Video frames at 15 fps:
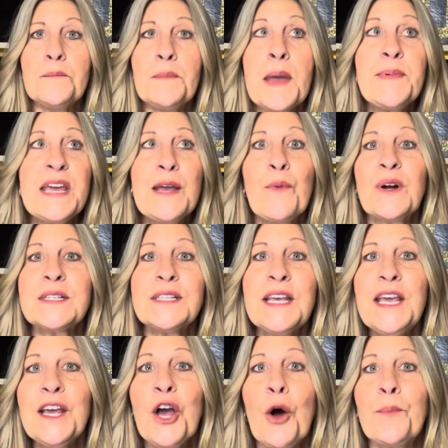Maybe he wants the
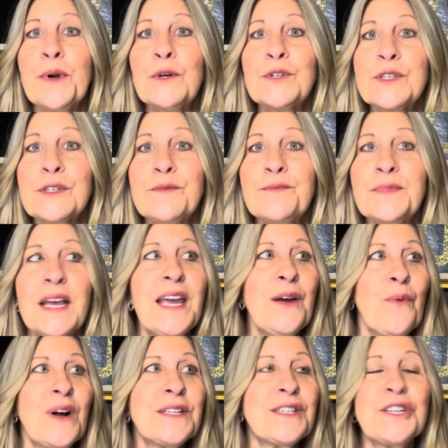ego boost. He
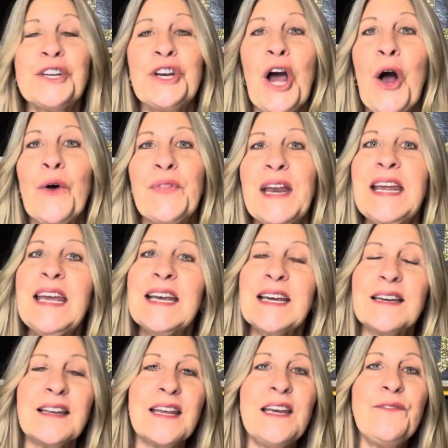wants to know that he
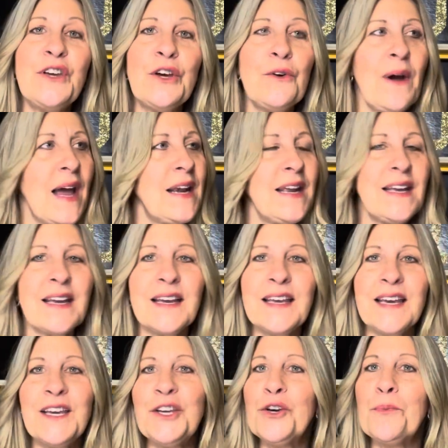can leave you and he can
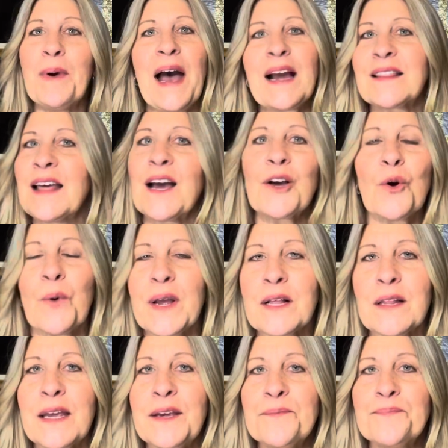get you back that
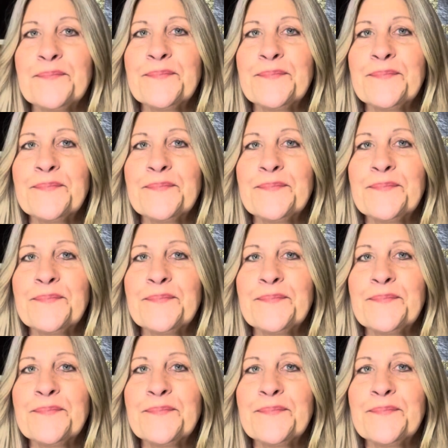quickly.